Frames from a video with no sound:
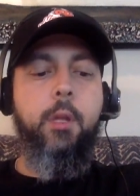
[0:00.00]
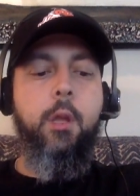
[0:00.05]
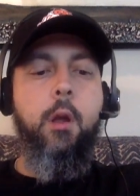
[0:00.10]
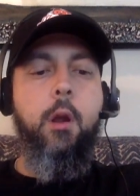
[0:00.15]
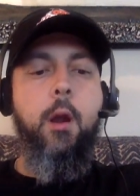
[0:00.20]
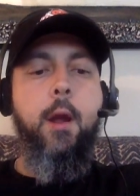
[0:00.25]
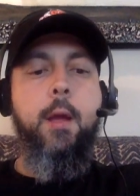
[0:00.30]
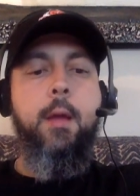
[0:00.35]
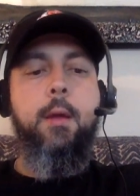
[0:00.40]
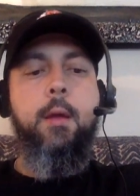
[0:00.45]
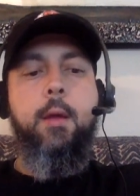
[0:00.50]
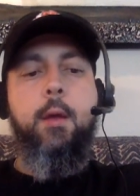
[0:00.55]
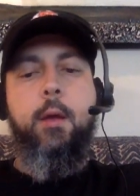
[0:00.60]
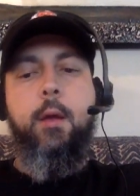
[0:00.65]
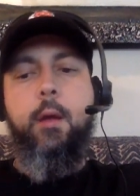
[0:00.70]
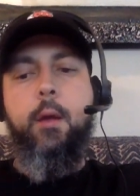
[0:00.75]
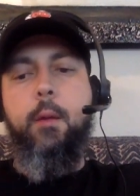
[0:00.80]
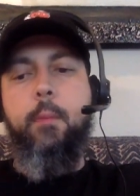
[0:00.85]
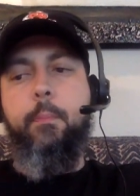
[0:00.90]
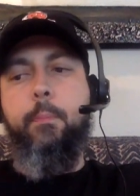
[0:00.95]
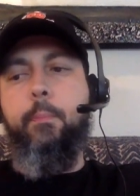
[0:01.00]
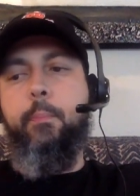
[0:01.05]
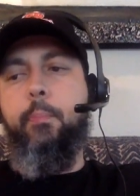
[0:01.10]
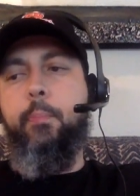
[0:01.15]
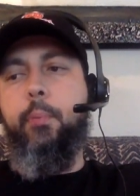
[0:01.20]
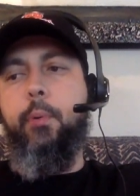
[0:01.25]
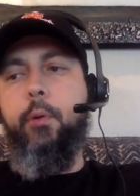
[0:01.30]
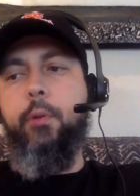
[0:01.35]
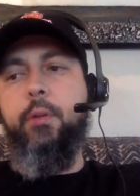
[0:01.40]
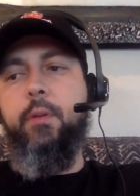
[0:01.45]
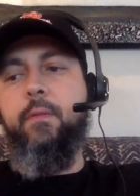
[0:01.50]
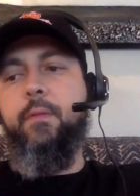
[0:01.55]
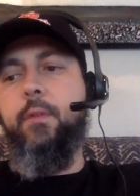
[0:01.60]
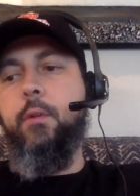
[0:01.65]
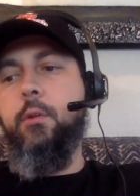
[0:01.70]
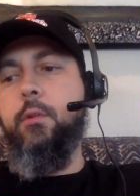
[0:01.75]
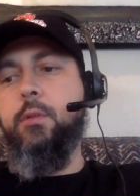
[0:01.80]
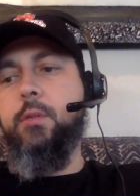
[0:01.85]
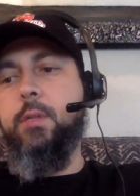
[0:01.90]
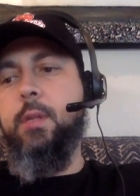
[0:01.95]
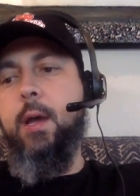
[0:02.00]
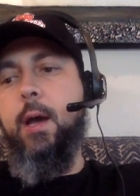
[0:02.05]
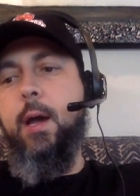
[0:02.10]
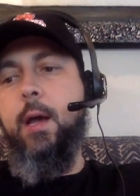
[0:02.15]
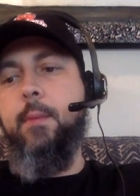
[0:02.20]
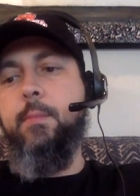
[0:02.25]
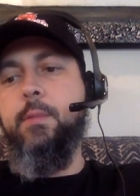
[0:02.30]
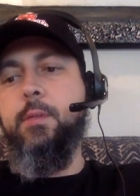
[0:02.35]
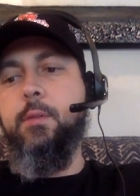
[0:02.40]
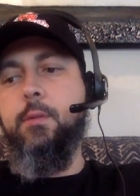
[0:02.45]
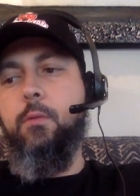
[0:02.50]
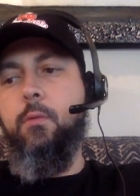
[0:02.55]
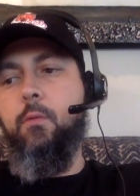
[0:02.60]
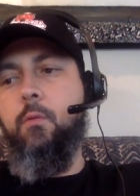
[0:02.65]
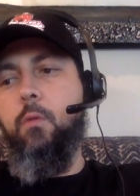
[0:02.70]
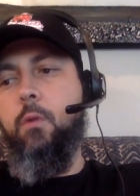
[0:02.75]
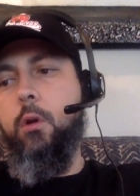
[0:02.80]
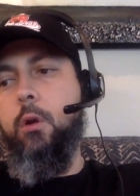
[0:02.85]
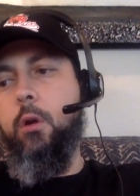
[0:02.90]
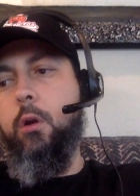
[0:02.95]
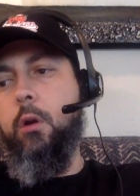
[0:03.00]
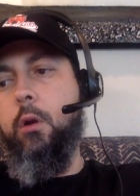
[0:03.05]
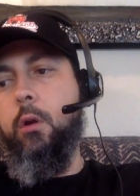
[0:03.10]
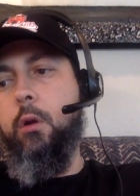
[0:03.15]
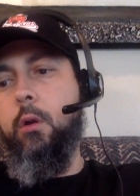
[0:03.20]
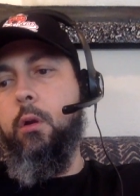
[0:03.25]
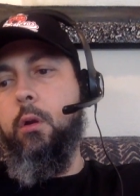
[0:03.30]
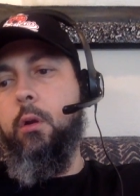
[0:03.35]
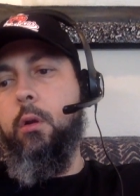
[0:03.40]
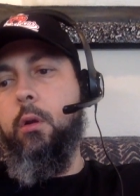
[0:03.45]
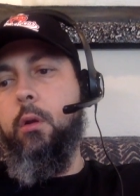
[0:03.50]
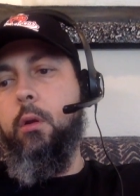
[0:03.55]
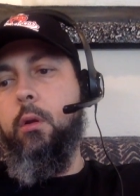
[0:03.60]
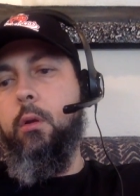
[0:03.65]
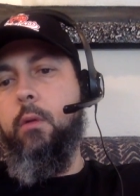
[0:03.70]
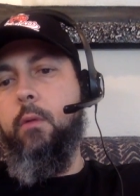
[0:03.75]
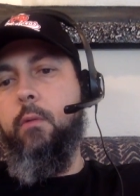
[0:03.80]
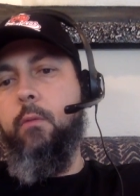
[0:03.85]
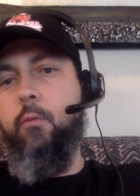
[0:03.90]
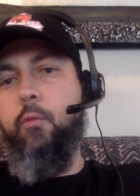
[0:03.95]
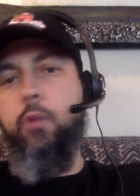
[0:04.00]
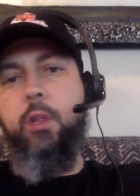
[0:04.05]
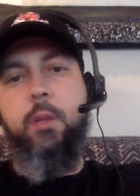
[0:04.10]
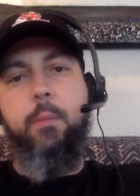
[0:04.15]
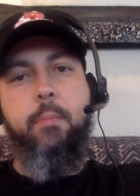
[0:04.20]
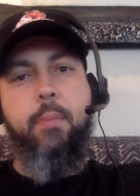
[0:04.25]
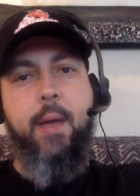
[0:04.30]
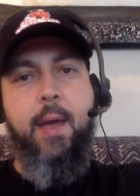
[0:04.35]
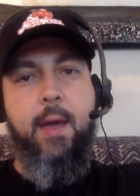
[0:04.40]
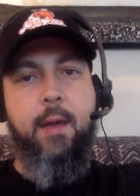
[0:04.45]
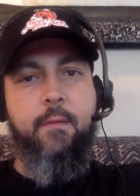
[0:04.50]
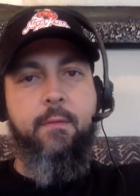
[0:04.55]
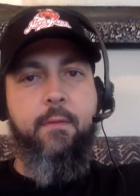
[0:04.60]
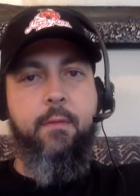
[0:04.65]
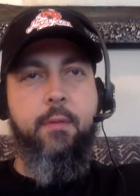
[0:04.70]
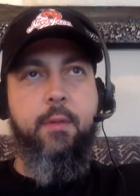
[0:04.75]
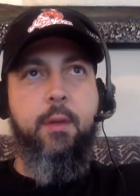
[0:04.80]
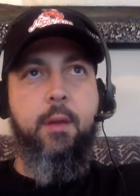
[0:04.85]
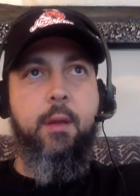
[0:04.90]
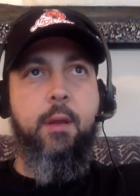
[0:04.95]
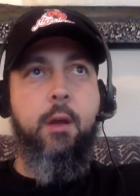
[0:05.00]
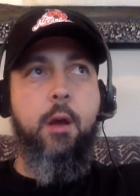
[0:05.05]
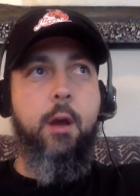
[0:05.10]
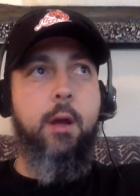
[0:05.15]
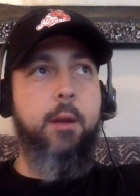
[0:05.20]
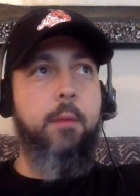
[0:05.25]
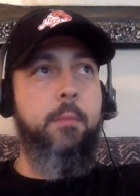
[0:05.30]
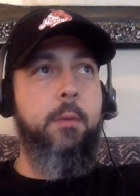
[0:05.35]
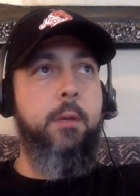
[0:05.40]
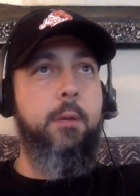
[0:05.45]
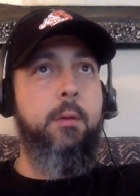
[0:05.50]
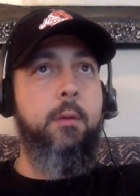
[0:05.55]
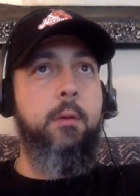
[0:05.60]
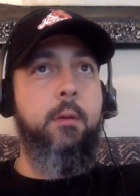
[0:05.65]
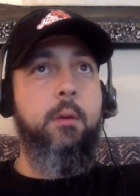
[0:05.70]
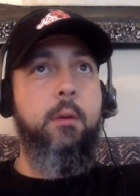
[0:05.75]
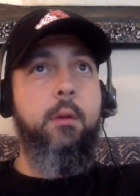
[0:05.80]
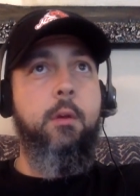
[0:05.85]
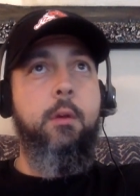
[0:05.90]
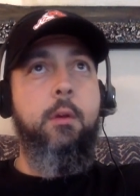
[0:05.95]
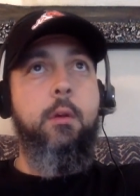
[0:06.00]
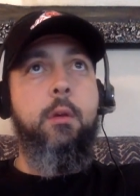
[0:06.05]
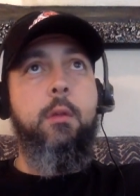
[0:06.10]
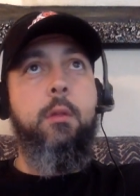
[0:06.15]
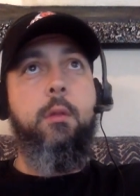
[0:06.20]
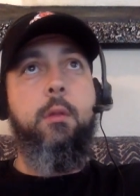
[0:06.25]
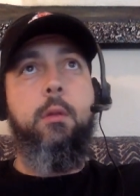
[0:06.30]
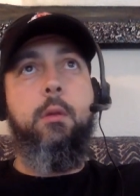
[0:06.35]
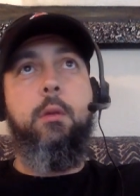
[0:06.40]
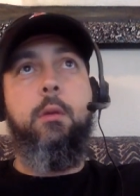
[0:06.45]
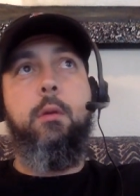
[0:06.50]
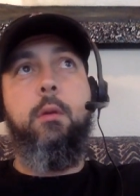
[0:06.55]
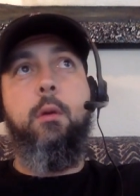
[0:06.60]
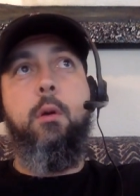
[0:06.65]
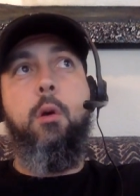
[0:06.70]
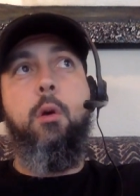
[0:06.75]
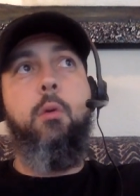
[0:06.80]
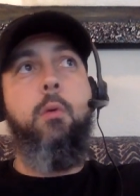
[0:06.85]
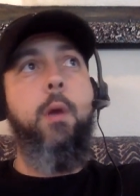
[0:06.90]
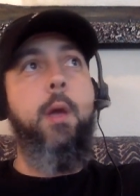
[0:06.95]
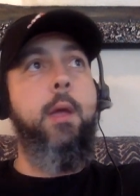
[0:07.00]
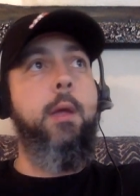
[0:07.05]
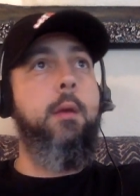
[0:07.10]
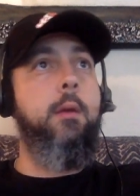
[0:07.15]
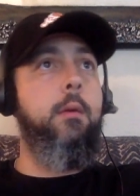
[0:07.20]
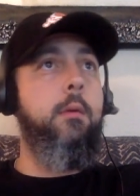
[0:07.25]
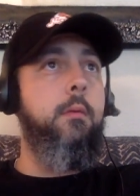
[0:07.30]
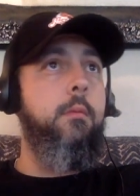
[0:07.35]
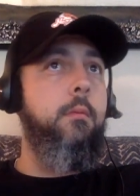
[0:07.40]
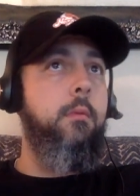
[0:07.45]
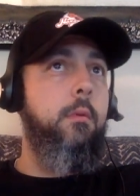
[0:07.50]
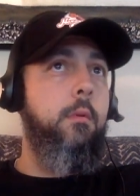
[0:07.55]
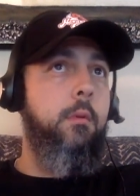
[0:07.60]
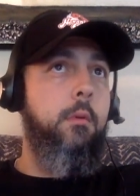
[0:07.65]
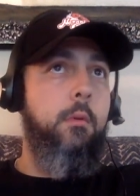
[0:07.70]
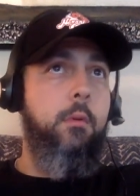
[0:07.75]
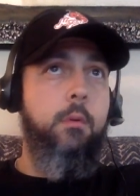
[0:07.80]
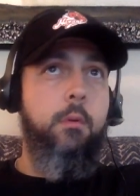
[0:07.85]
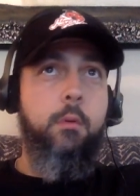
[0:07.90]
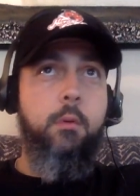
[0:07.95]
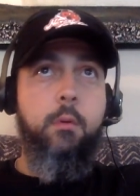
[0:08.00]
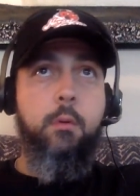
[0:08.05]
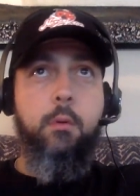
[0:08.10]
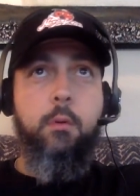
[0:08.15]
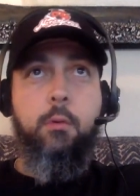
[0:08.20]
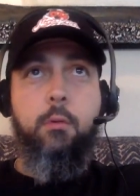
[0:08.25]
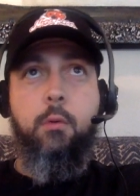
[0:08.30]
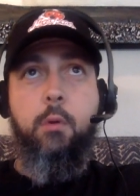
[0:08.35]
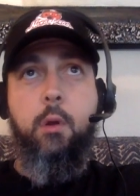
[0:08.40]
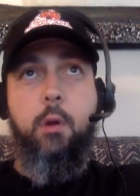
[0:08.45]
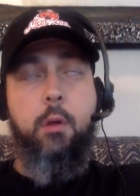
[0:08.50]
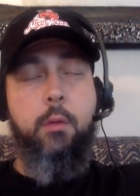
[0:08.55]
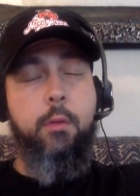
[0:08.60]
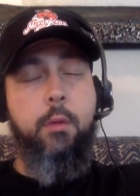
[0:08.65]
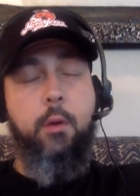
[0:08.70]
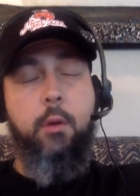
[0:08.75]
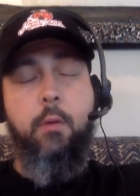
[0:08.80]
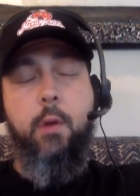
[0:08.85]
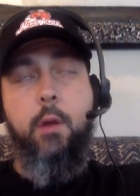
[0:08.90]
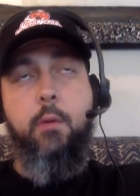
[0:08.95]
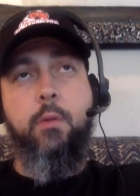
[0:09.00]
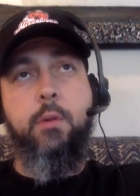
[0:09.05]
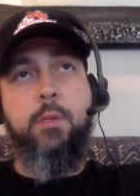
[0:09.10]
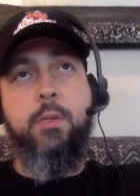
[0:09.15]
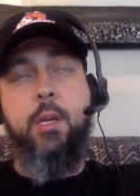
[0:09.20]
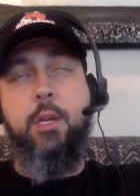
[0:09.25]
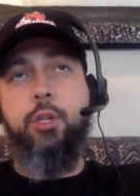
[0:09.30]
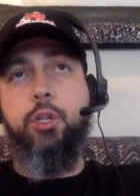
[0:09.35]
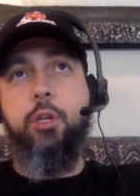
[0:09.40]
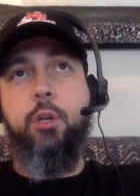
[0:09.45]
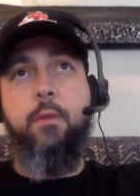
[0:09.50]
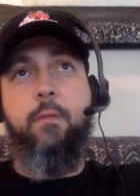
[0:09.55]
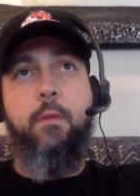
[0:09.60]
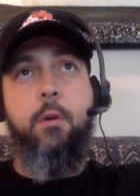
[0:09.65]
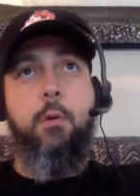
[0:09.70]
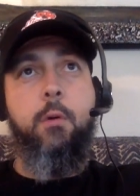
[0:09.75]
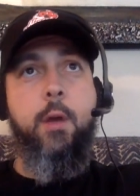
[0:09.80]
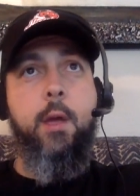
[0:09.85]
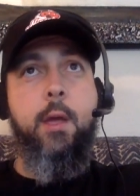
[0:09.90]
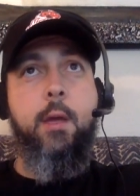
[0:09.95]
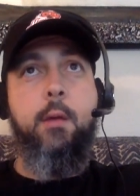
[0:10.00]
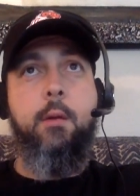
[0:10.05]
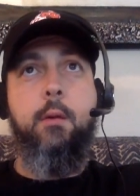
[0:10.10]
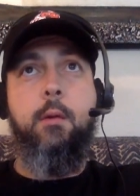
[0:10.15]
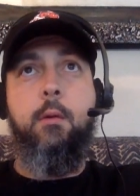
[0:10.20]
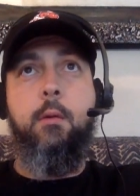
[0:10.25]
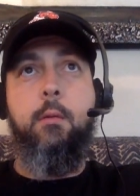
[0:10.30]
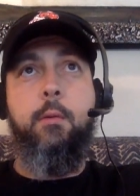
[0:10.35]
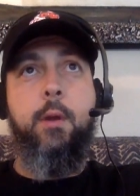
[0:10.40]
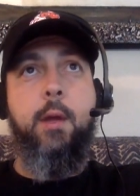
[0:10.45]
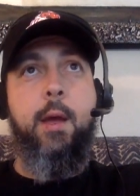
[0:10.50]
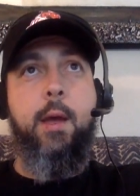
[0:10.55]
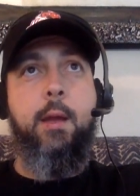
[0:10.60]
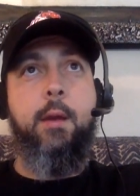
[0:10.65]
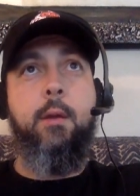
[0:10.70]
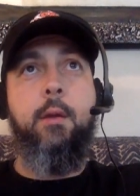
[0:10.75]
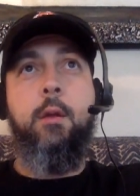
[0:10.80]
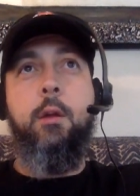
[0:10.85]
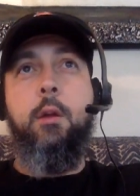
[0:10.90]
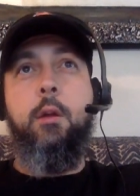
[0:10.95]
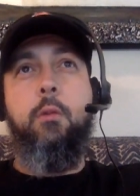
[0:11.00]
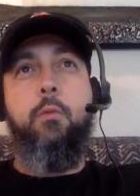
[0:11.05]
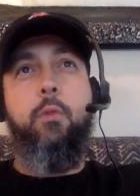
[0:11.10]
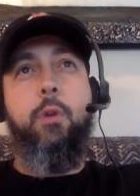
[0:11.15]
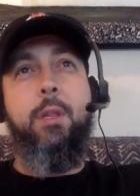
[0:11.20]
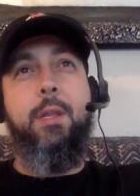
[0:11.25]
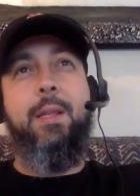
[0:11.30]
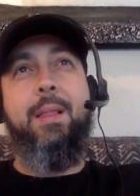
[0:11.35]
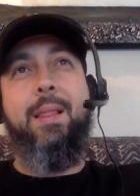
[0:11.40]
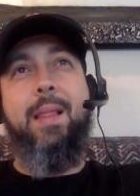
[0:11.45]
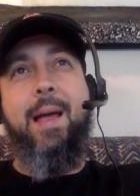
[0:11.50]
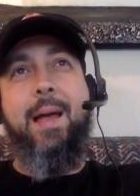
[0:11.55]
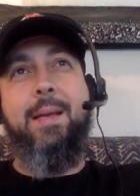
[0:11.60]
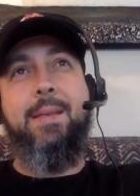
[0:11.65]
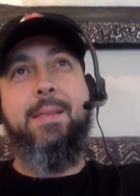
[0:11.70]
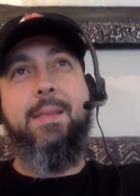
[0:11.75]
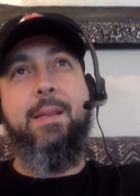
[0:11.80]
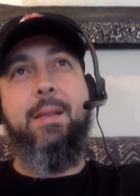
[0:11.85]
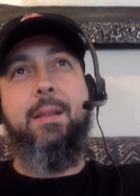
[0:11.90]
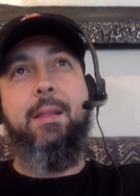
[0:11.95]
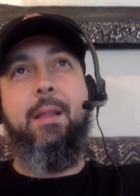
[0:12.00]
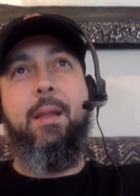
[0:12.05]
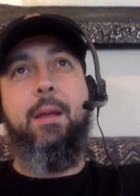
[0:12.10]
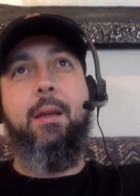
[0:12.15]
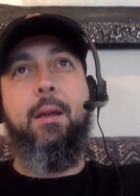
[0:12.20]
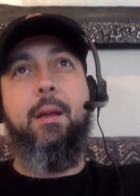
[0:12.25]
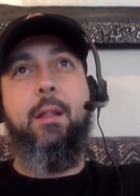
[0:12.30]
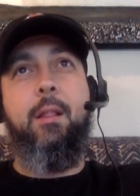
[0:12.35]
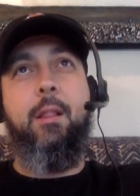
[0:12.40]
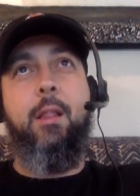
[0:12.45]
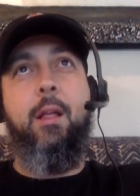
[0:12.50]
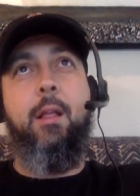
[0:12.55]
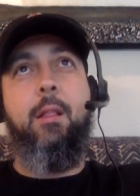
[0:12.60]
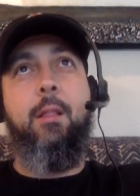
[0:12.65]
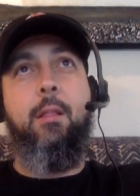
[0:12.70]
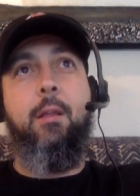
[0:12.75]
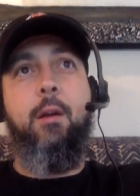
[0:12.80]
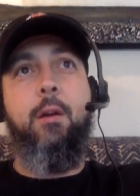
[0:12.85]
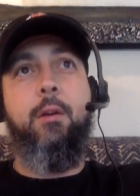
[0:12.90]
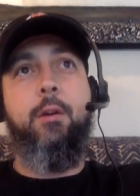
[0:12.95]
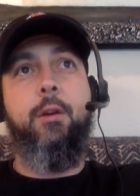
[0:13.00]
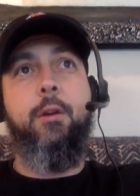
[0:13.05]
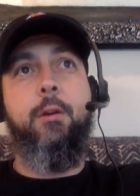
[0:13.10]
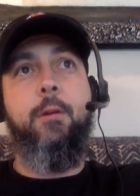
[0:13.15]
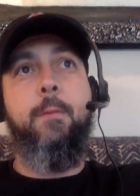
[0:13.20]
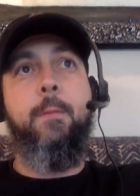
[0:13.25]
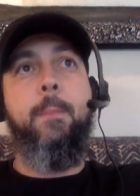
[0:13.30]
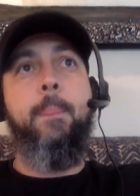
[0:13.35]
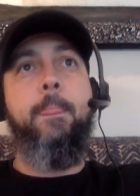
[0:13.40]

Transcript: All right, both of those times were really bad for the economy. The oh eight, the Great Recession of oh eight, oh nine really lasted like a lot longer,